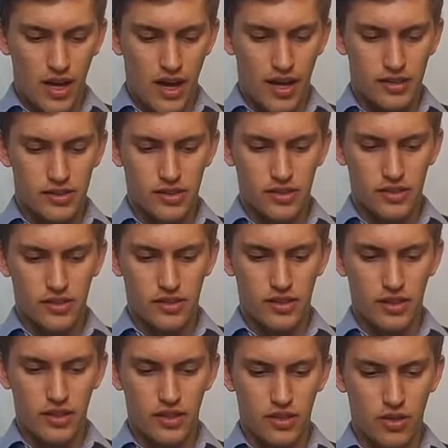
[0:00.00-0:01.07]

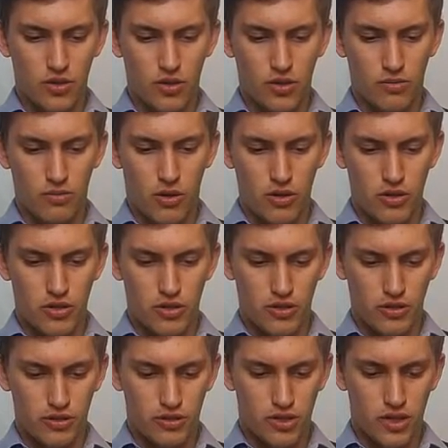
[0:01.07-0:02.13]
src local
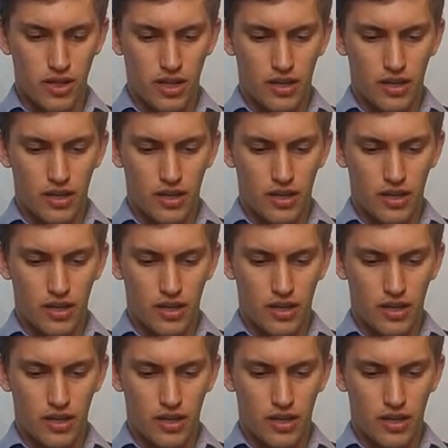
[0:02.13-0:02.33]
modules